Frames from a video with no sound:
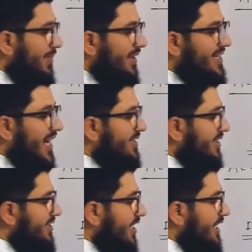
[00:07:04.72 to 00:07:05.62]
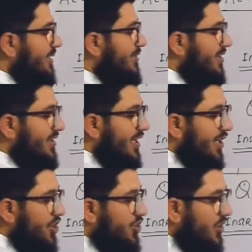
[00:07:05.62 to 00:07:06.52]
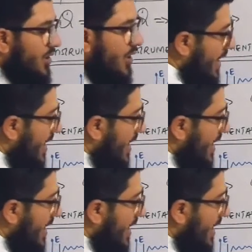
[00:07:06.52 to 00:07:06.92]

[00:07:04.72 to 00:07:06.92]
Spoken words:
became excited, they emitted the radiation.